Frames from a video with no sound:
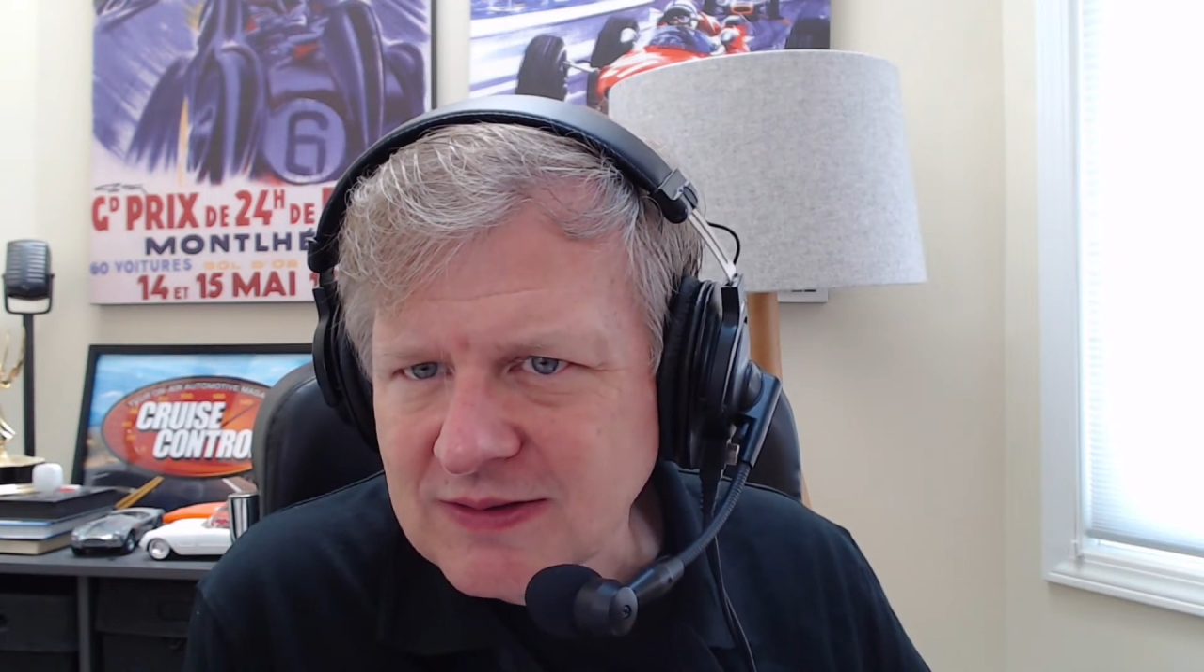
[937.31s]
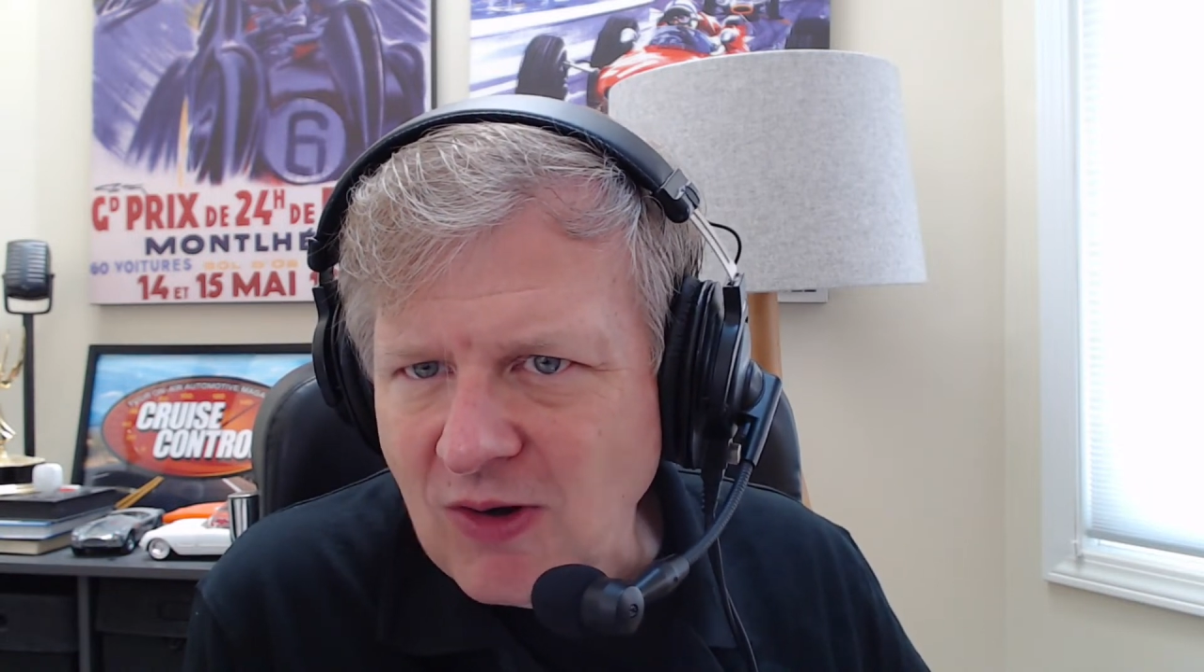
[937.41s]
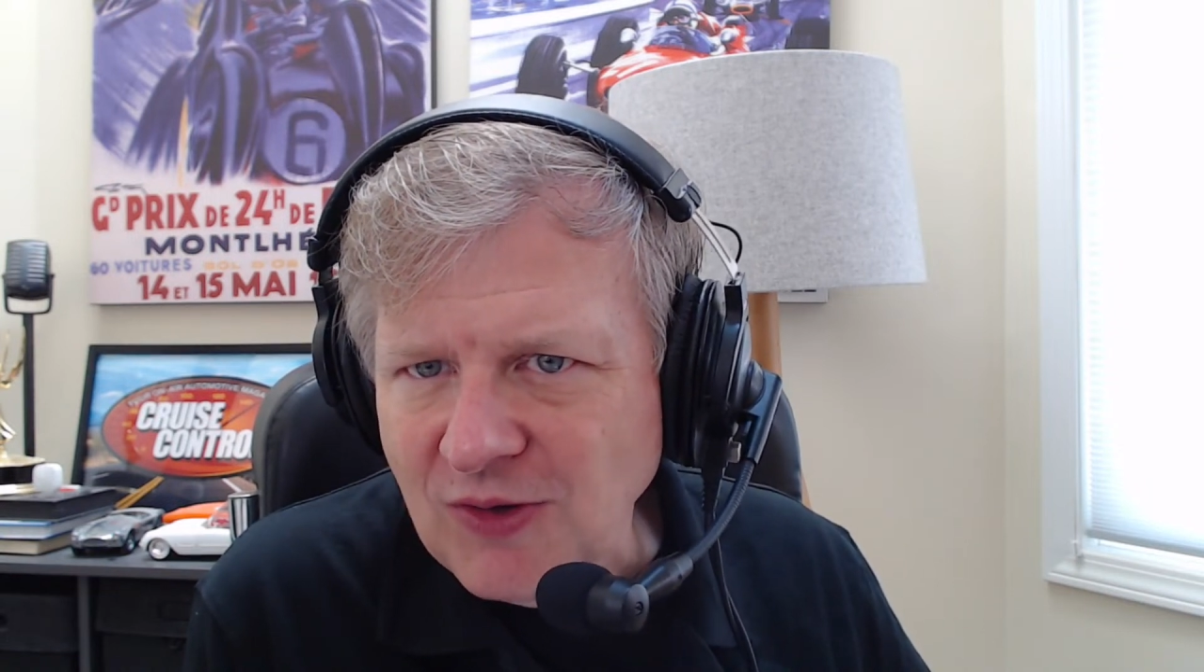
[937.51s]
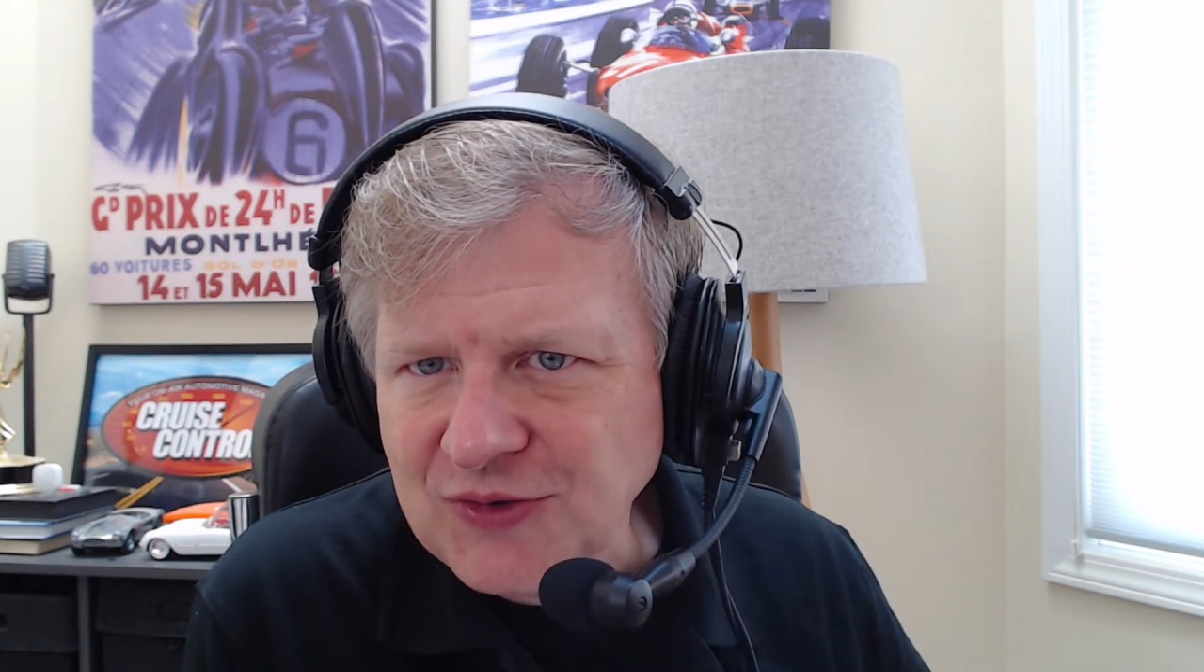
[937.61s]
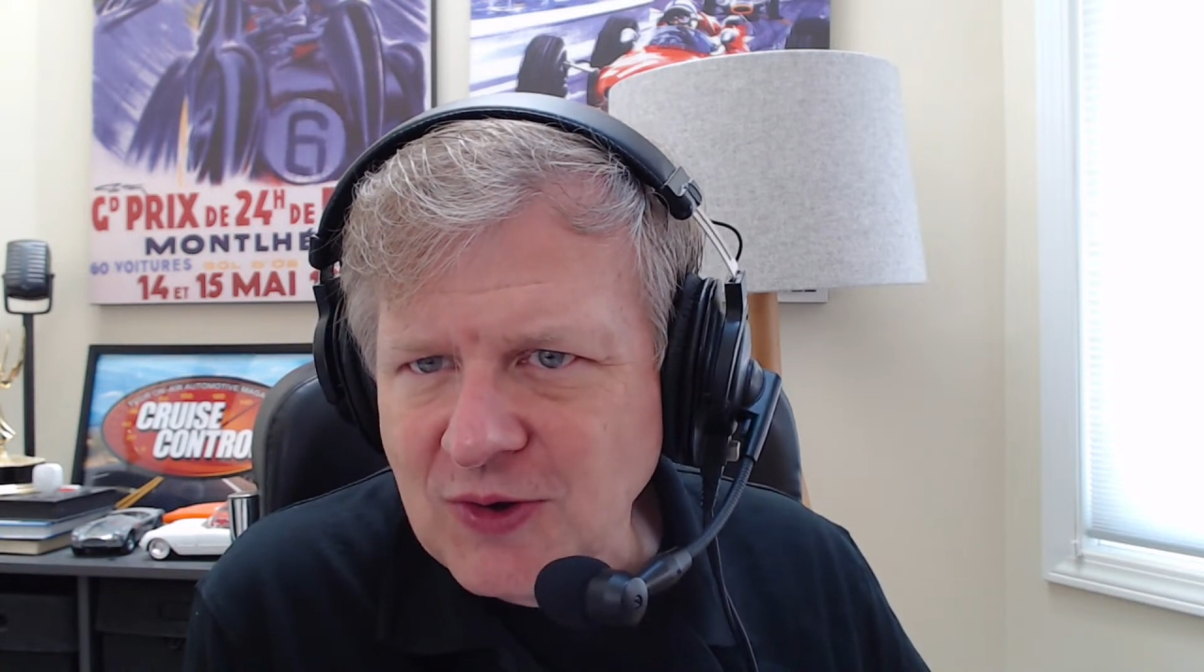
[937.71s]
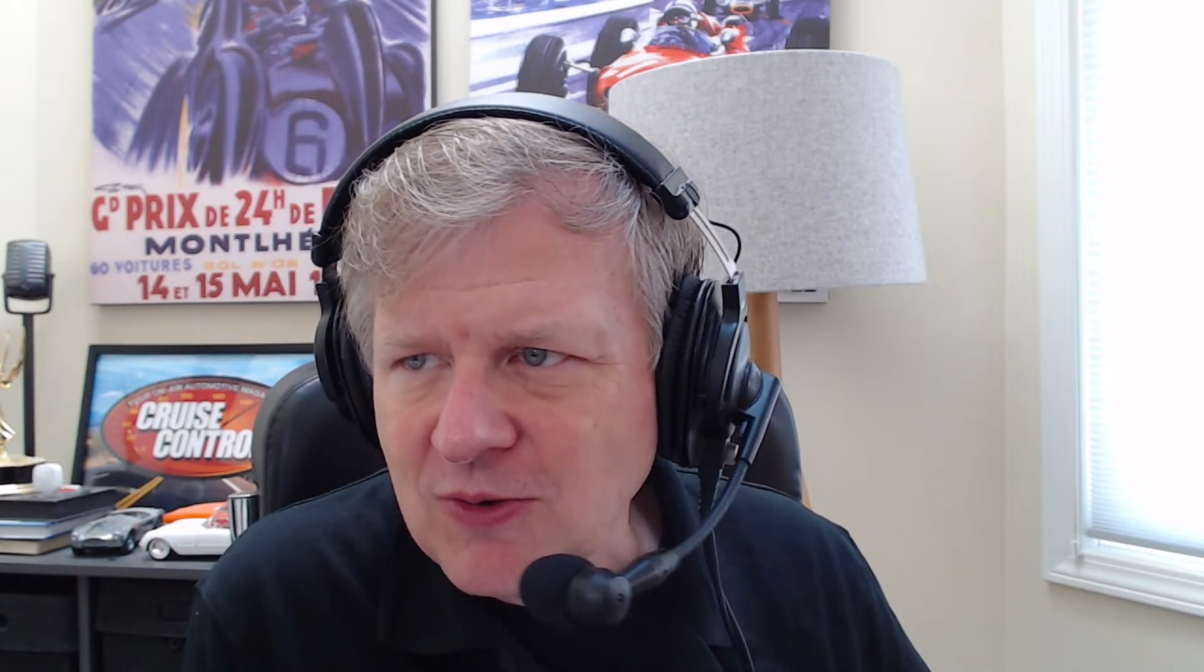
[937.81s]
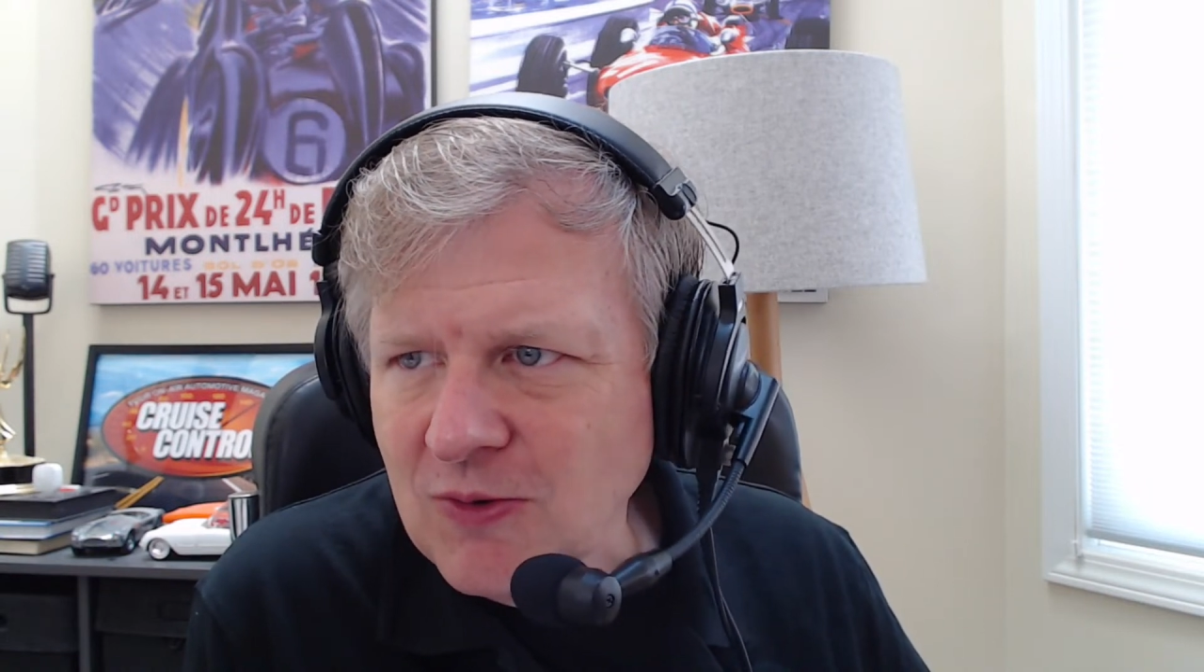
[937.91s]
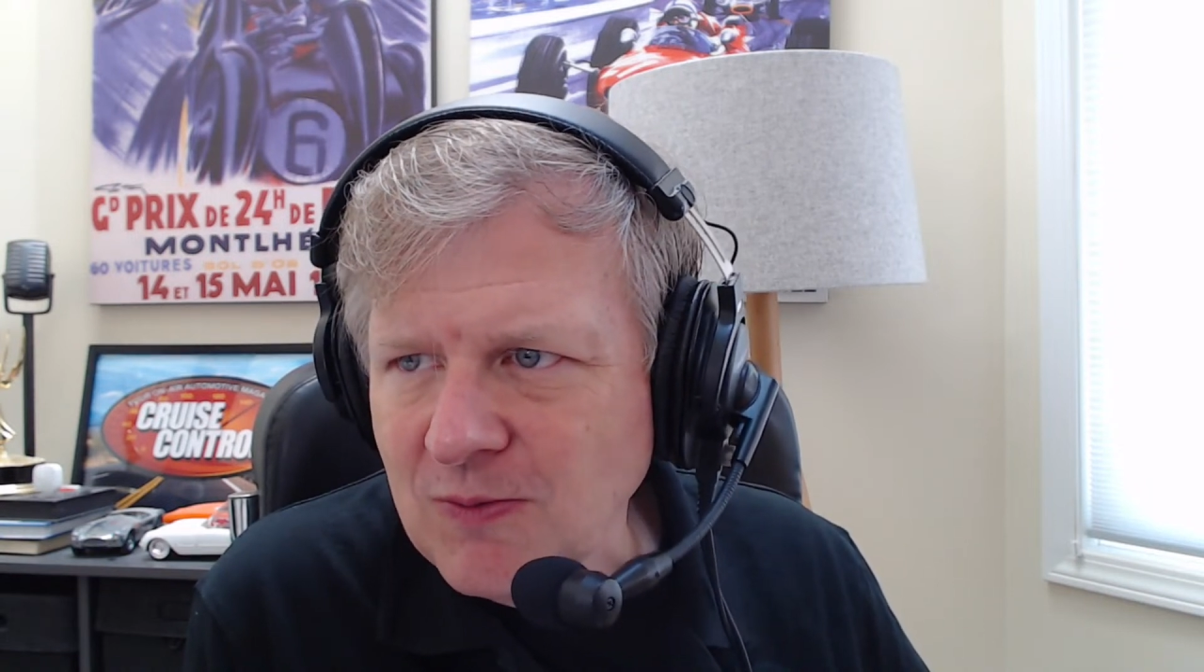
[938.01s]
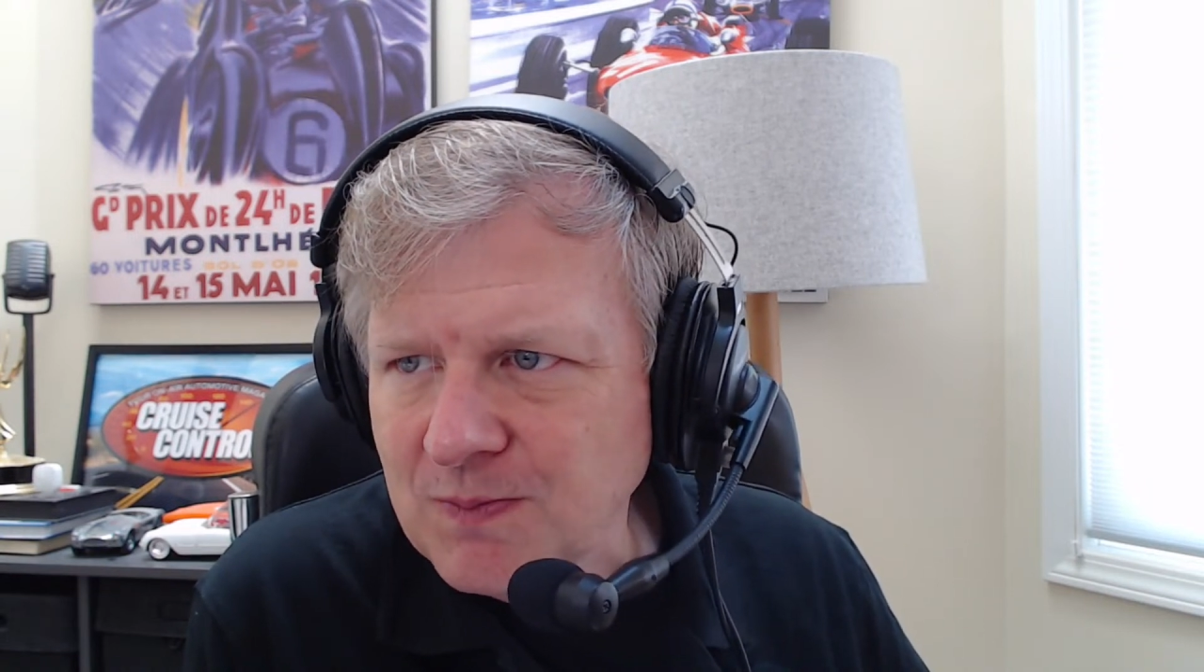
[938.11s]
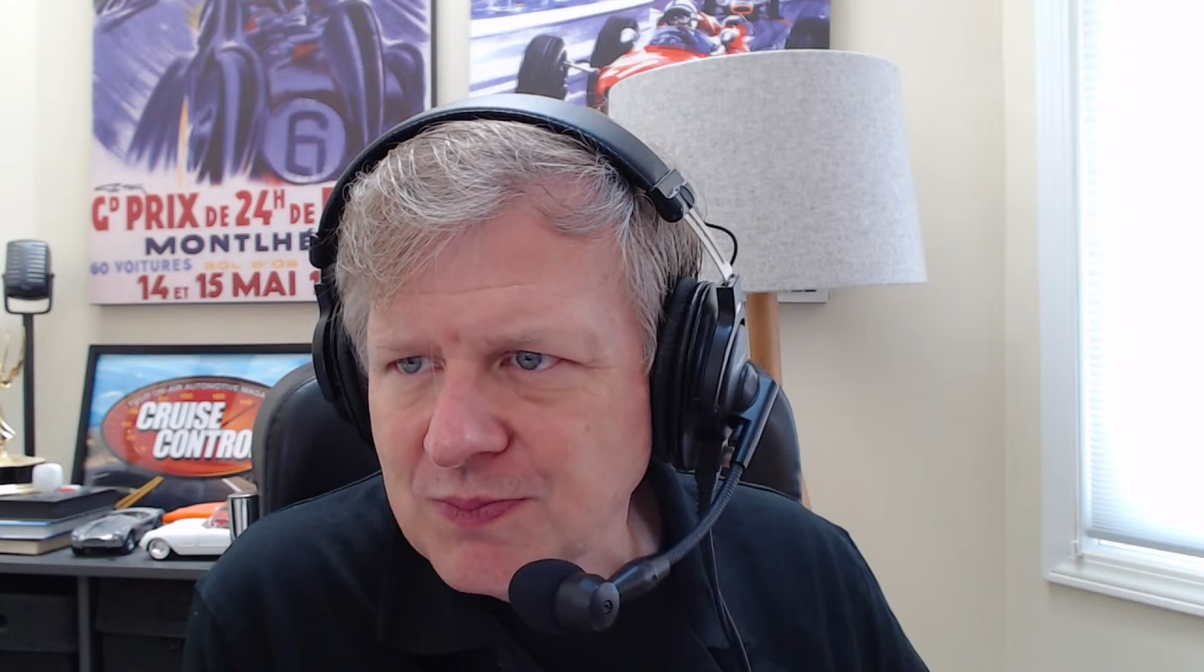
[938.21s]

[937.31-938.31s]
also